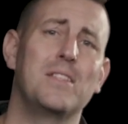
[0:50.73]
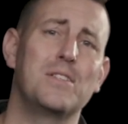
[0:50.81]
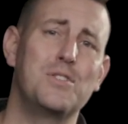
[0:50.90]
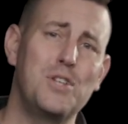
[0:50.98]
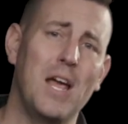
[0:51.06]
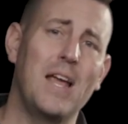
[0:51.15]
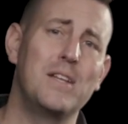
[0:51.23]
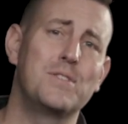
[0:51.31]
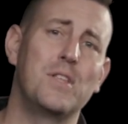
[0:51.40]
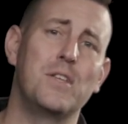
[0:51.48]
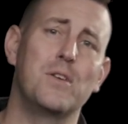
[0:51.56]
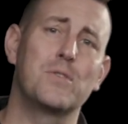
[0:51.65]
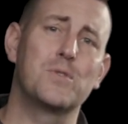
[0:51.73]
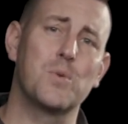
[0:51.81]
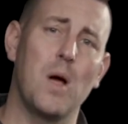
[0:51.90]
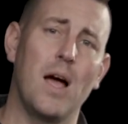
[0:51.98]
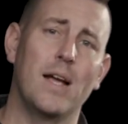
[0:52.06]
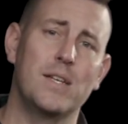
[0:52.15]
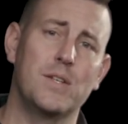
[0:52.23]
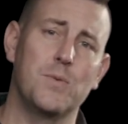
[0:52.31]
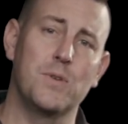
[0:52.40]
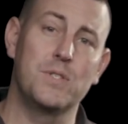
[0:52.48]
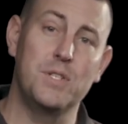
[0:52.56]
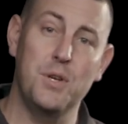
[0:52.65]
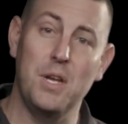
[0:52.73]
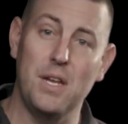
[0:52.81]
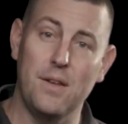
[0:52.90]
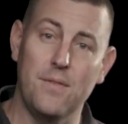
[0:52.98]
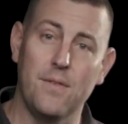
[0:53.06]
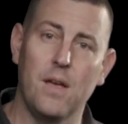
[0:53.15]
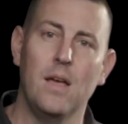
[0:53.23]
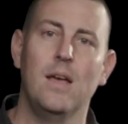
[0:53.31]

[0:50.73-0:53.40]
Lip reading: the change that you're trying to achieve?